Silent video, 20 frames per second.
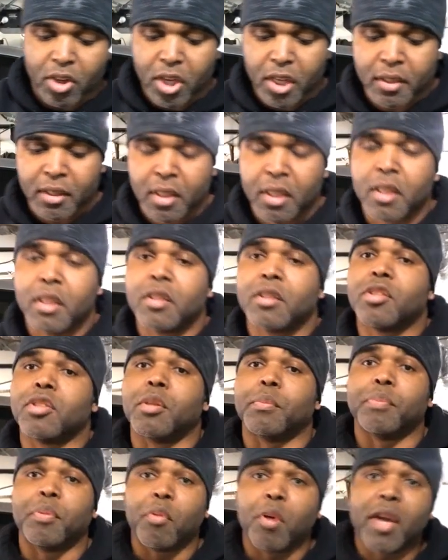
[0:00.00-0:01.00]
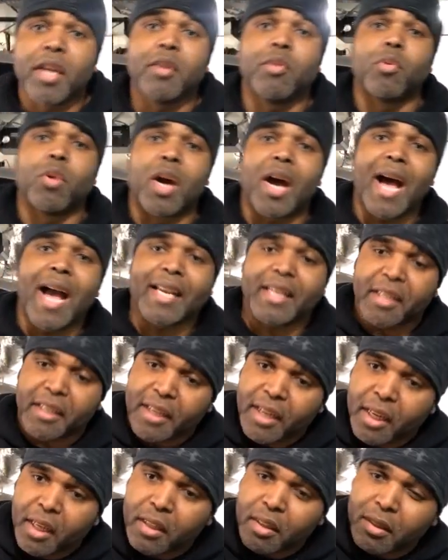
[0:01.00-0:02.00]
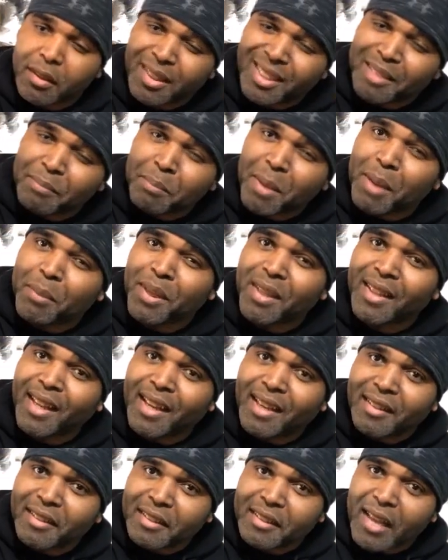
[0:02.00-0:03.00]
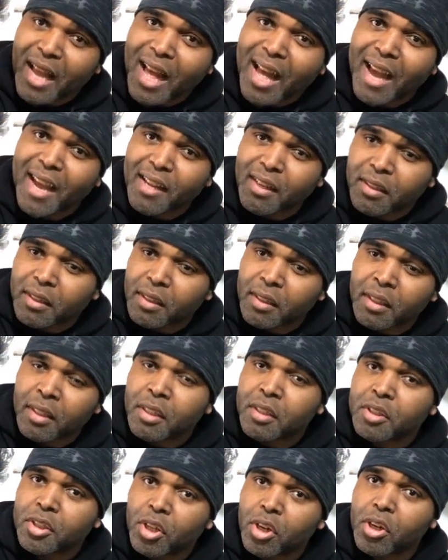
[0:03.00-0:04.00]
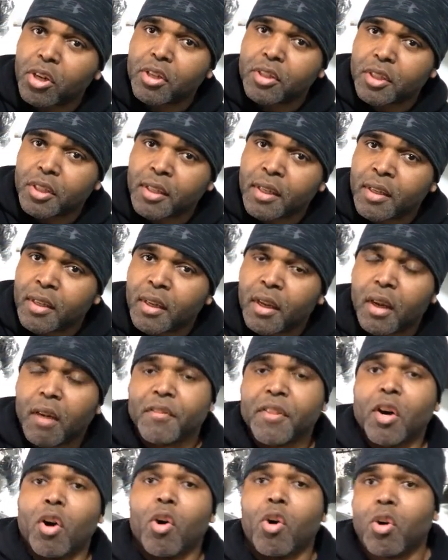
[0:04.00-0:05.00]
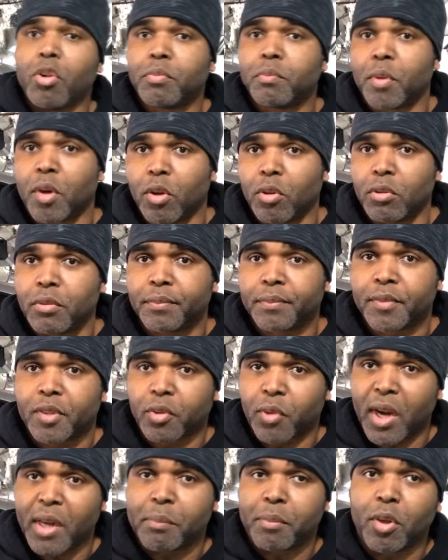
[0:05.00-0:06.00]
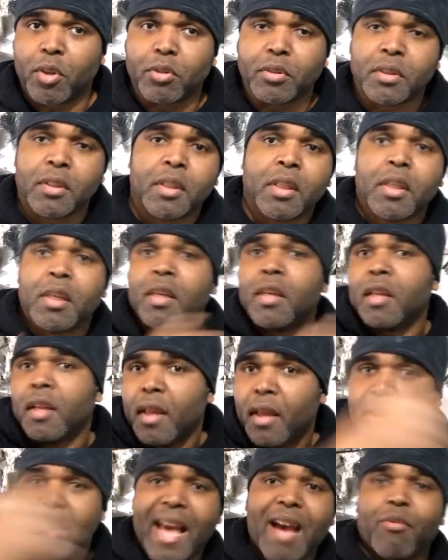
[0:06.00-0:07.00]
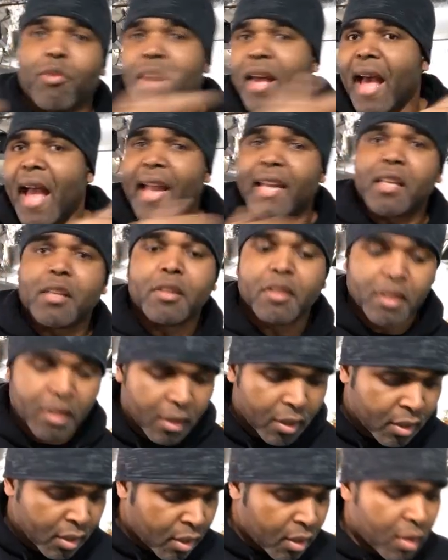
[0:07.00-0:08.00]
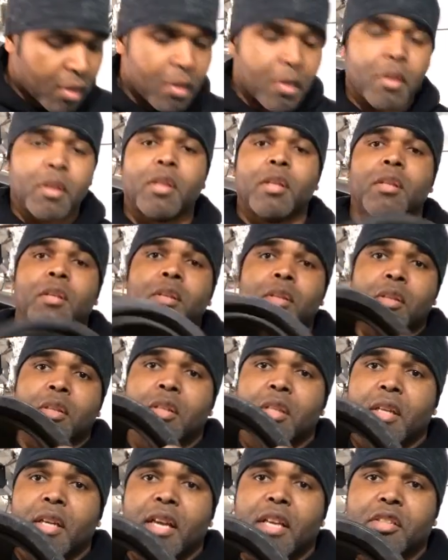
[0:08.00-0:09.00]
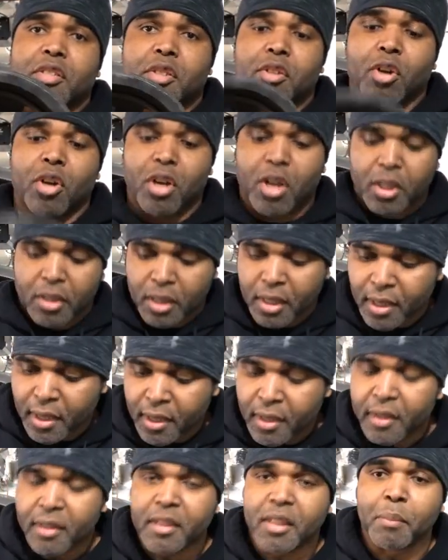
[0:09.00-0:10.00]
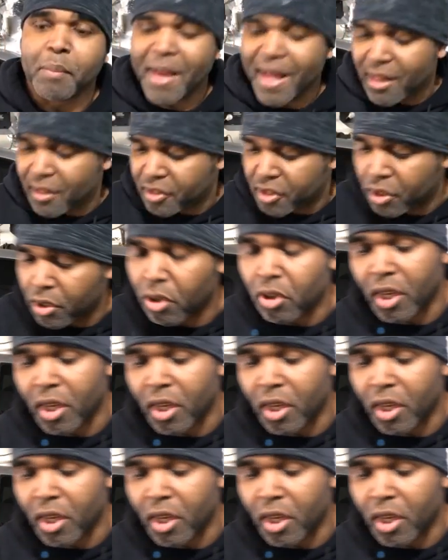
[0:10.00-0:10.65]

on to the point where I can get it maybe like nine turns of the old bolt, crank bolt, and that way I can install the balancer